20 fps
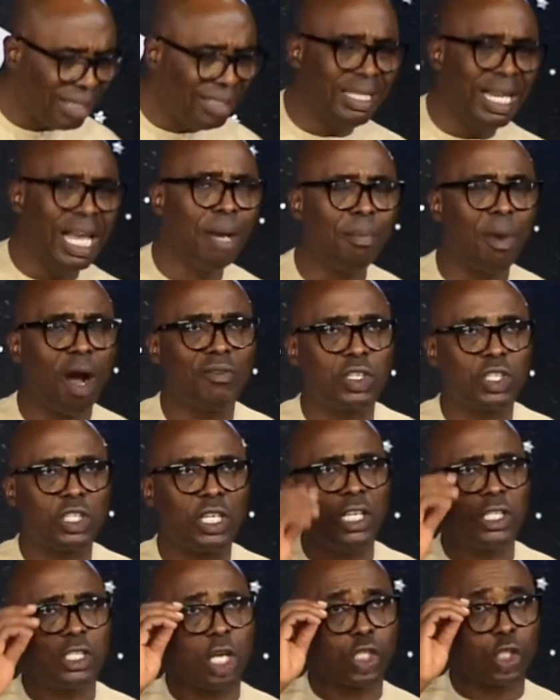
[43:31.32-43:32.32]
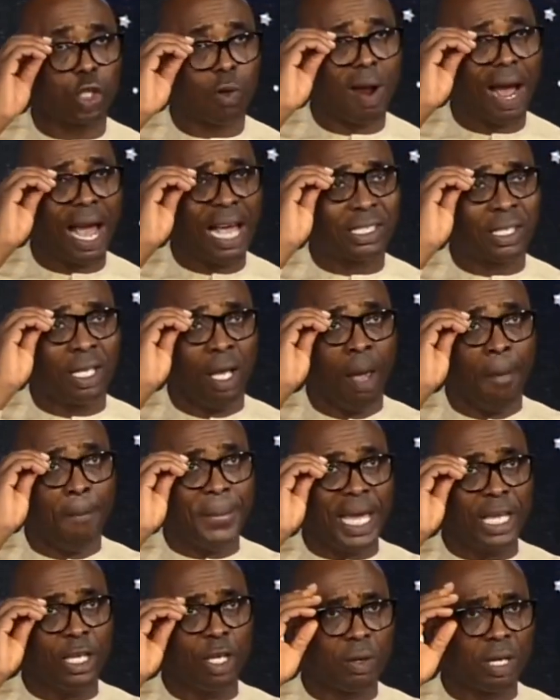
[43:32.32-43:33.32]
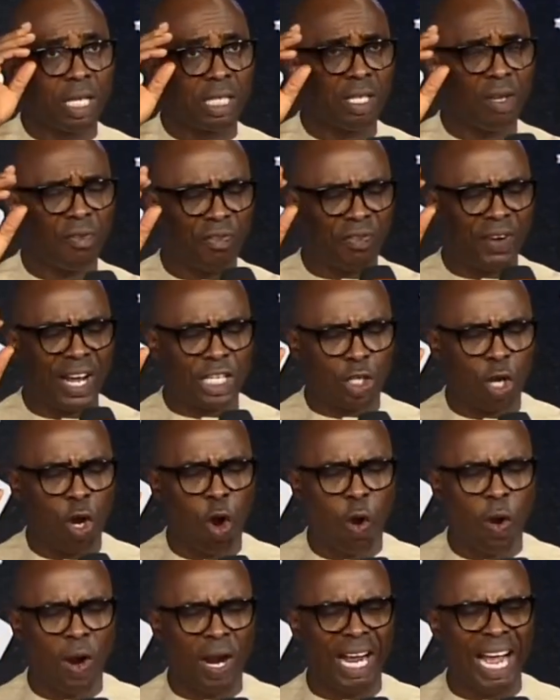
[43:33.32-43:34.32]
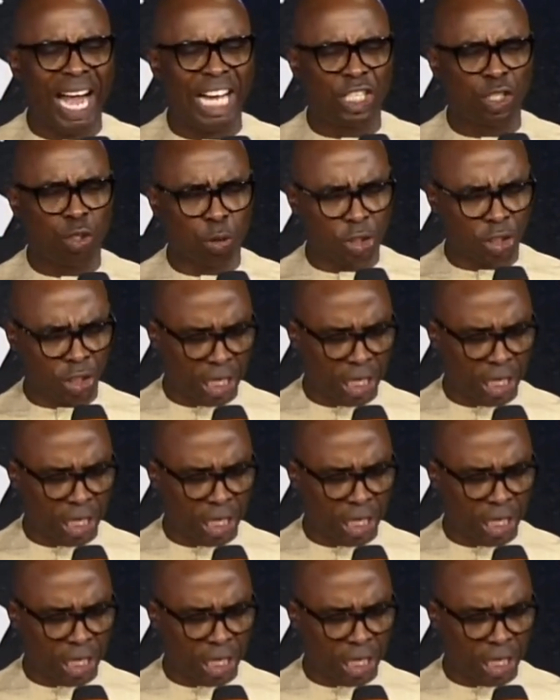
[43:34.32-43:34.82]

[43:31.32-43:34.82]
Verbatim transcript: the name of Jesus Christ, may you receive fresh hunger to